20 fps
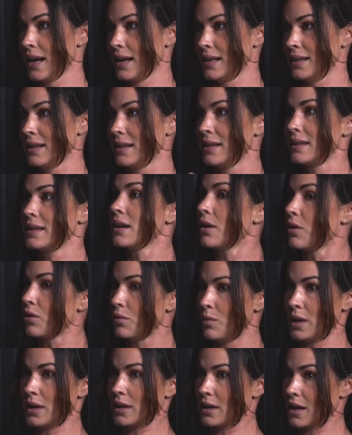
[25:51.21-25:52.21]
and they'll
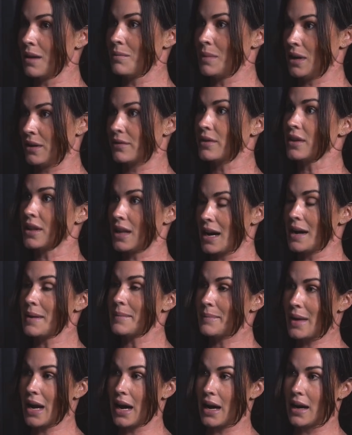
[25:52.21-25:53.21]
want to come in for that.
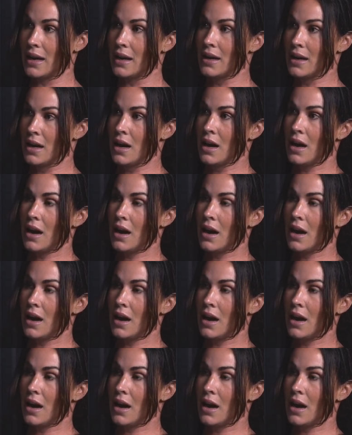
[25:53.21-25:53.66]
Yeah.